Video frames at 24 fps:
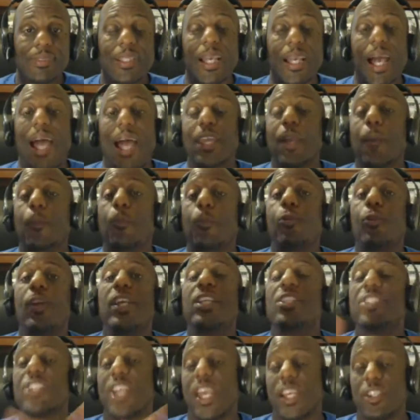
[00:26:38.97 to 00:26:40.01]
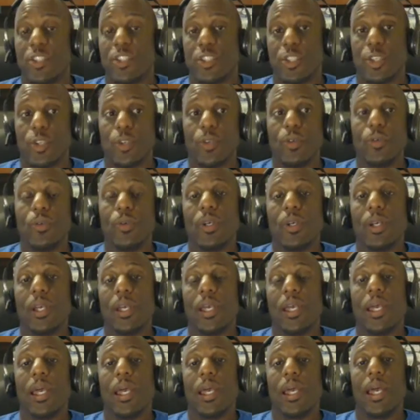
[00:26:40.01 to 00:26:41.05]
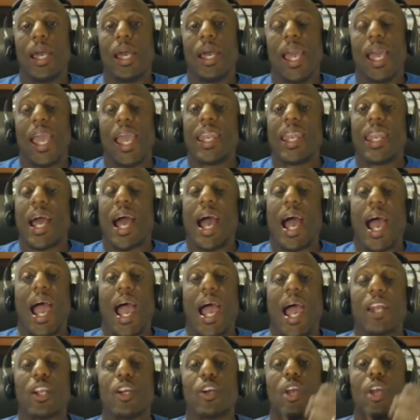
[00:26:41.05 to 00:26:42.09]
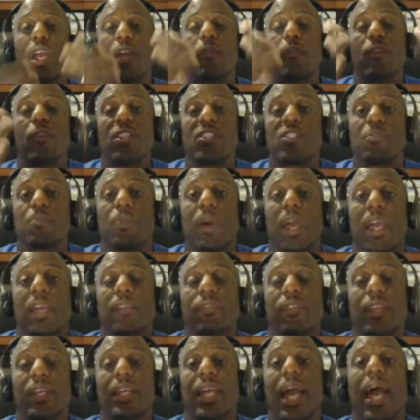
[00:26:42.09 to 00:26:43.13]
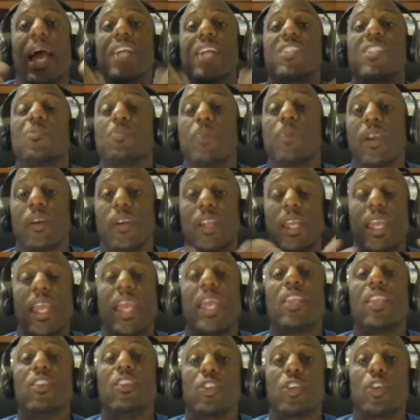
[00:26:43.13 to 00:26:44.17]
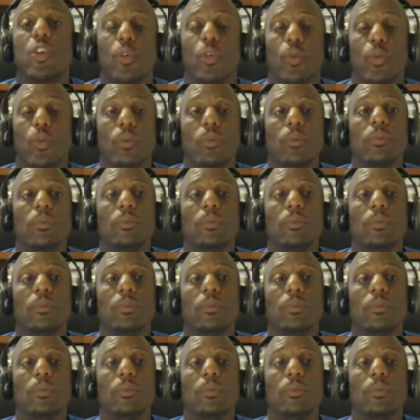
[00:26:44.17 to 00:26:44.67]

I appreciate you. And I honor and respect the God spirit in you.